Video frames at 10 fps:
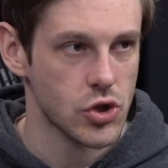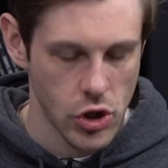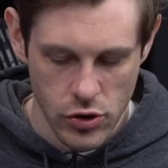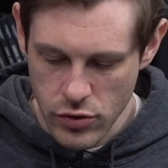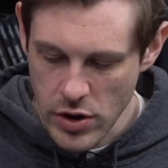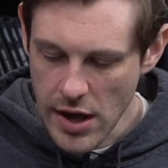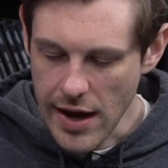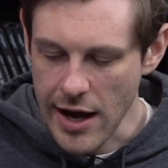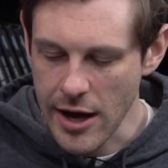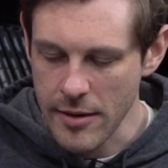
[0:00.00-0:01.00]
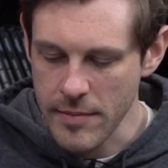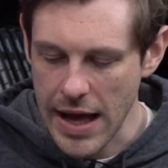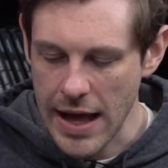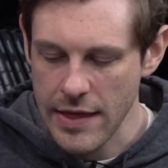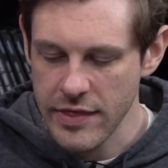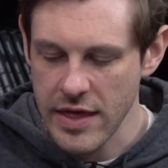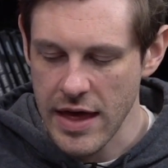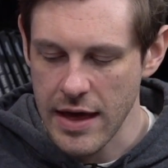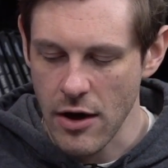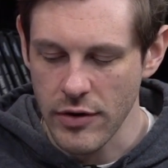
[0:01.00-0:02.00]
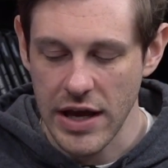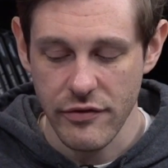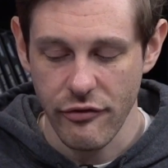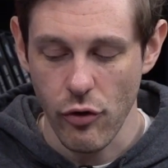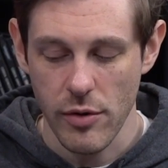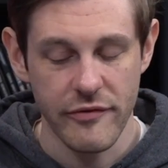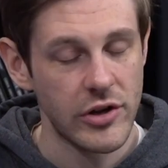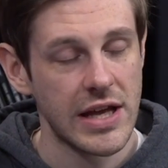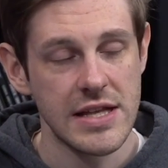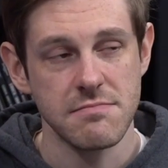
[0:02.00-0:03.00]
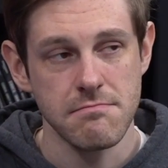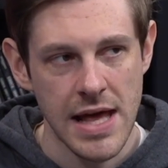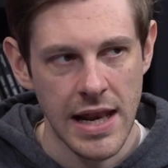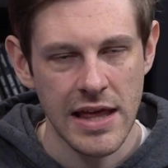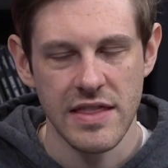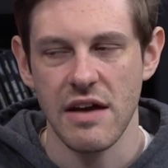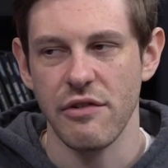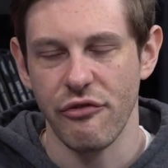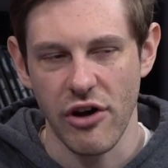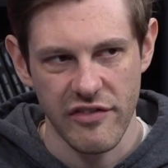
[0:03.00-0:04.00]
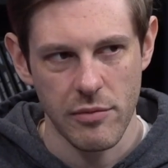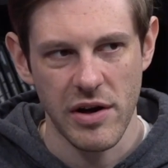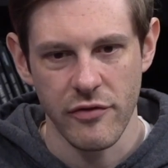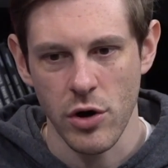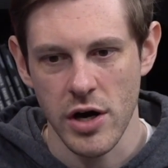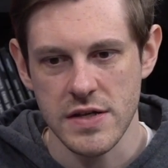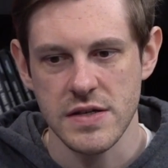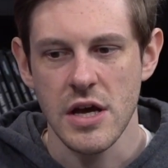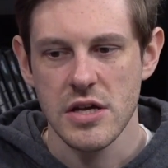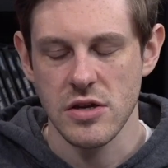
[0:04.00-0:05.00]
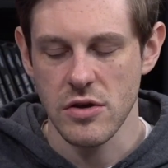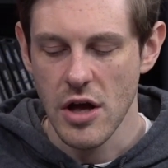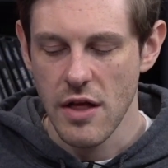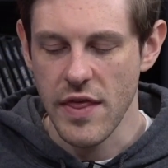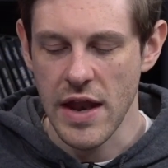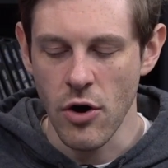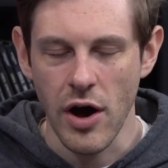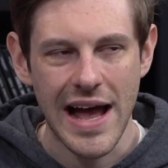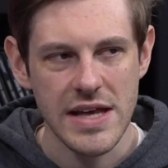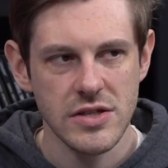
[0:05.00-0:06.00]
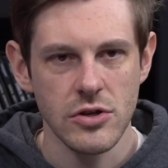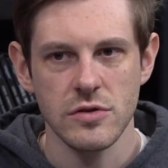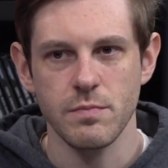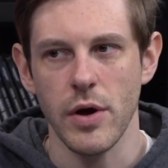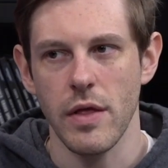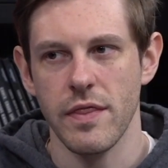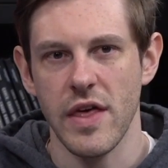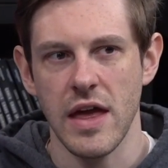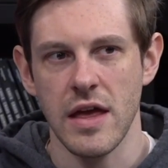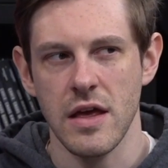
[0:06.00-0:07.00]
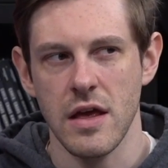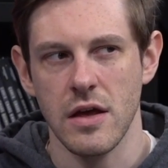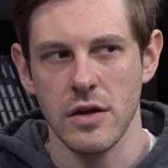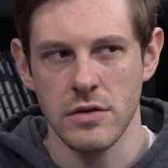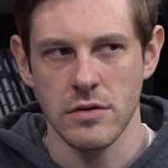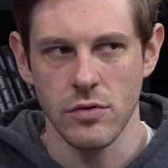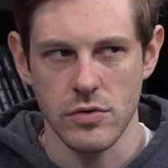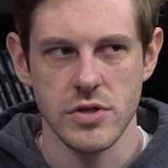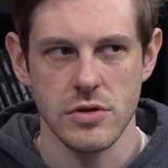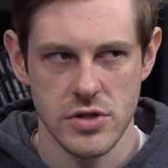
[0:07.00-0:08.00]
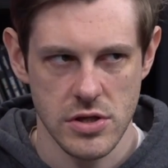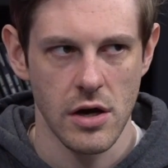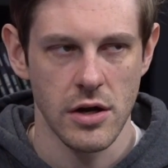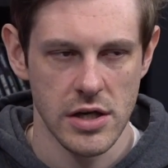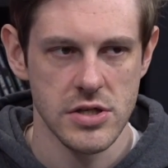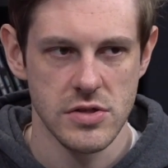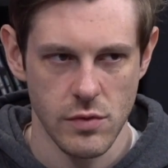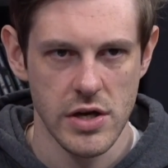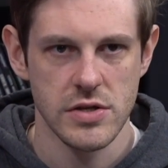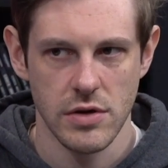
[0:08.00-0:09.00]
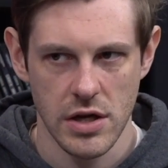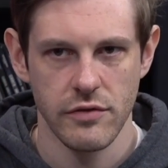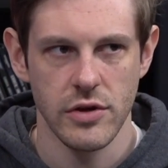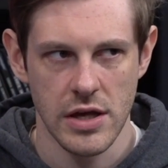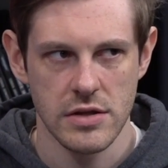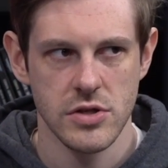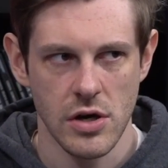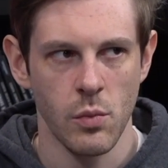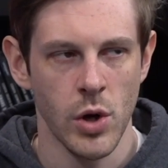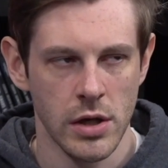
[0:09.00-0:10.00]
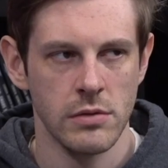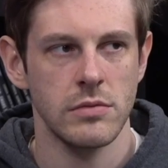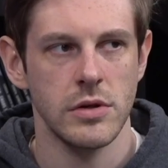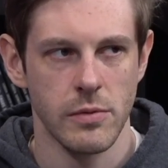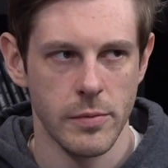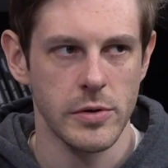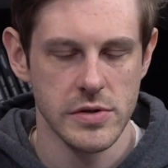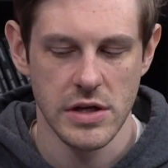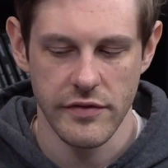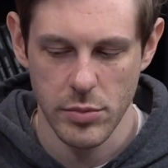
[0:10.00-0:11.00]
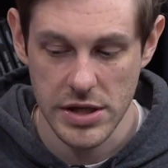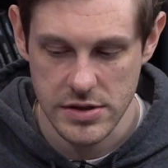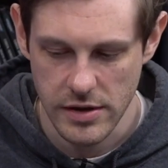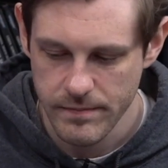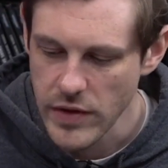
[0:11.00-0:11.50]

2, and they only have a 4-up invuln against melee. They have a 5-up otherwise. So they're not as good, but they can also start 9 inches away. So again, if you get turn 1, your opponent's going to have a bad time.